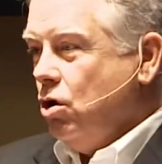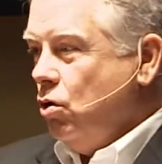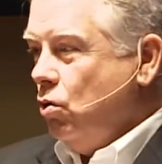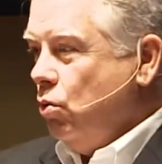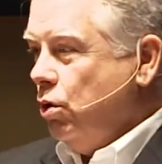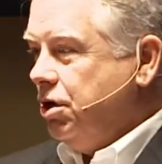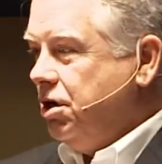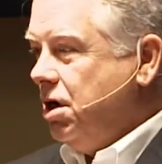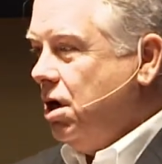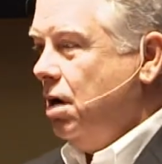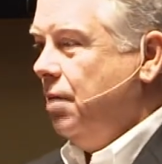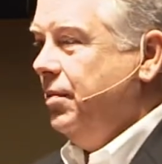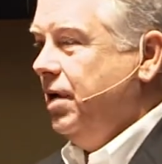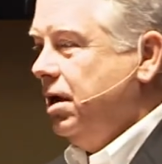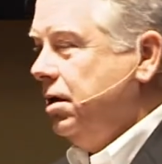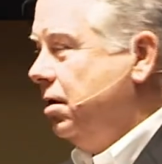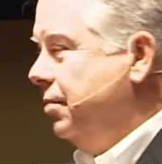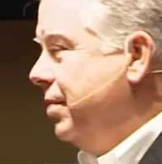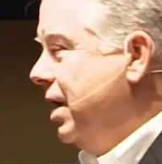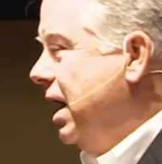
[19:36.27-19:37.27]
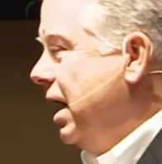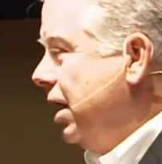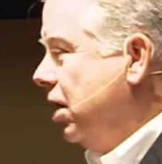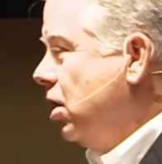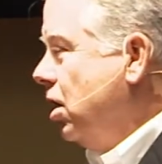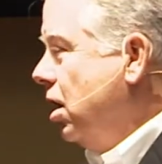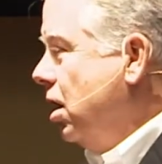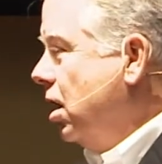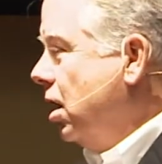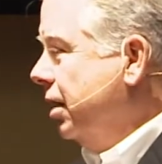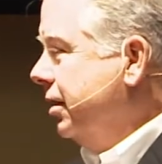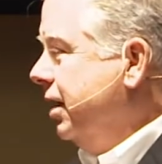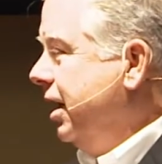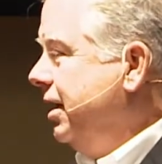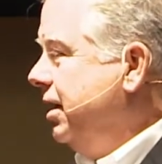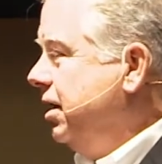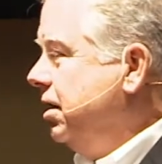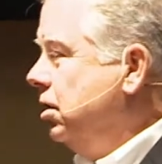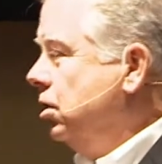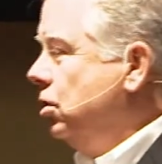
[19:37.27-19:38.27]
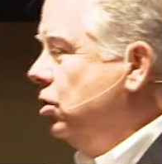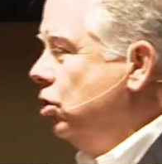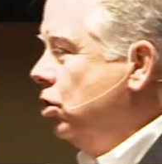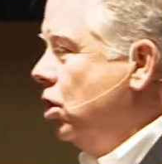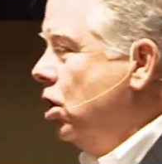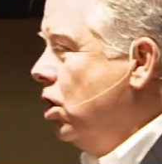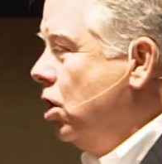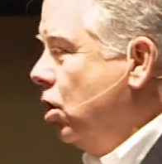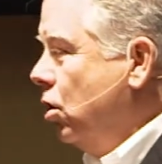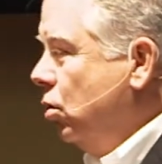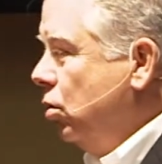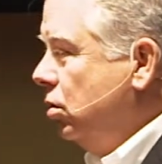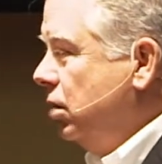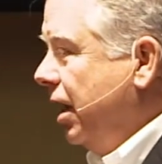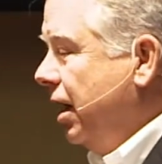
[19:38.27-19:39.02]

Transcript: would come in to buy a car and they didn't know,